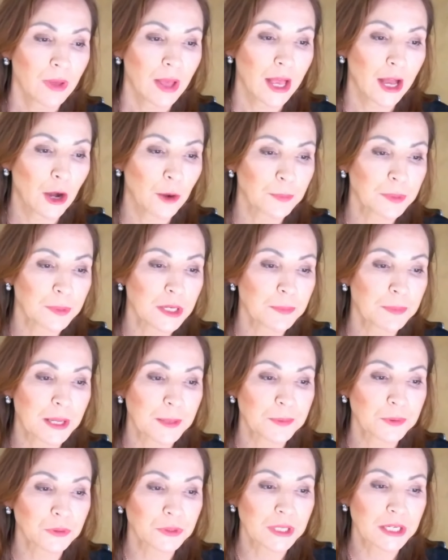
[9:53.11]
How many
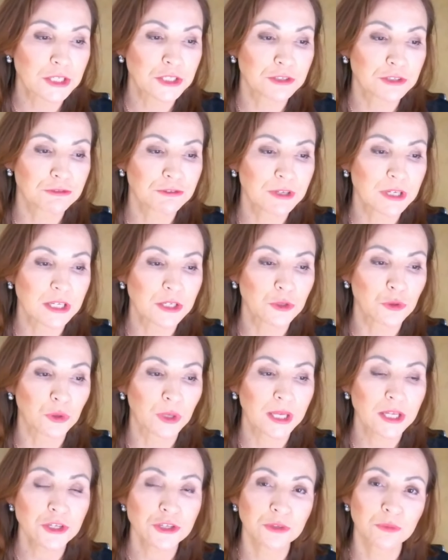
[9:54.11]
people need to fit in your
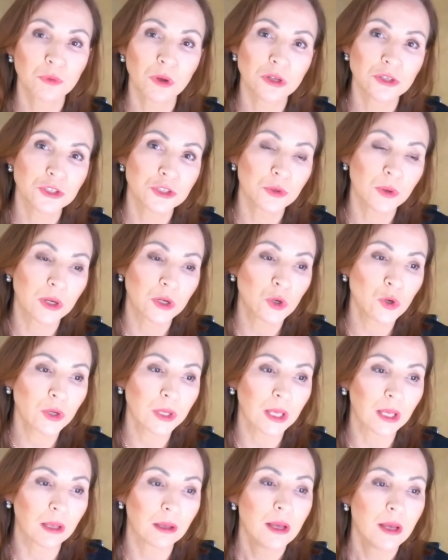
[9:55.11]
kitchen whilst you are
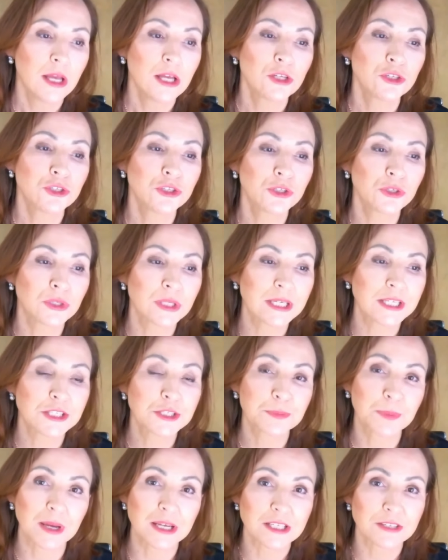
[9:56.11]
cooking? Do you need
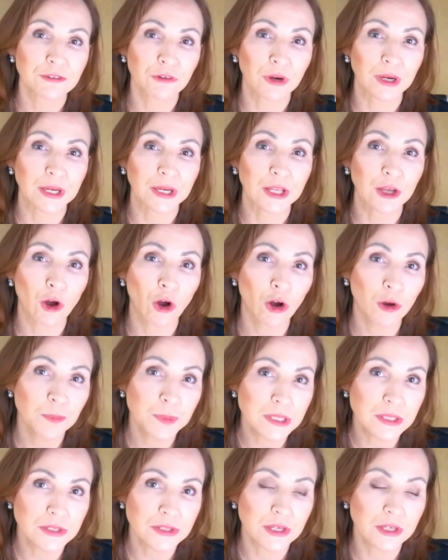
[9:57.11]
space for any
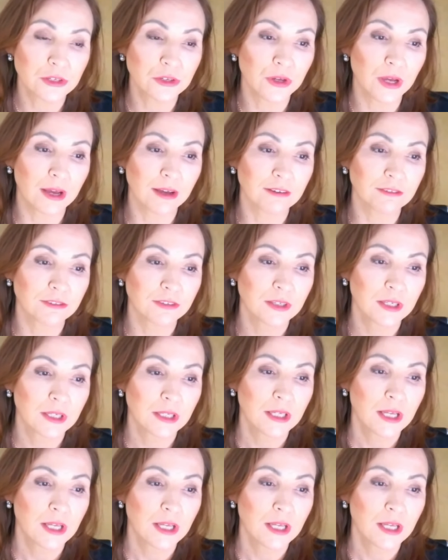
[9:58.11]
hobbies that you have?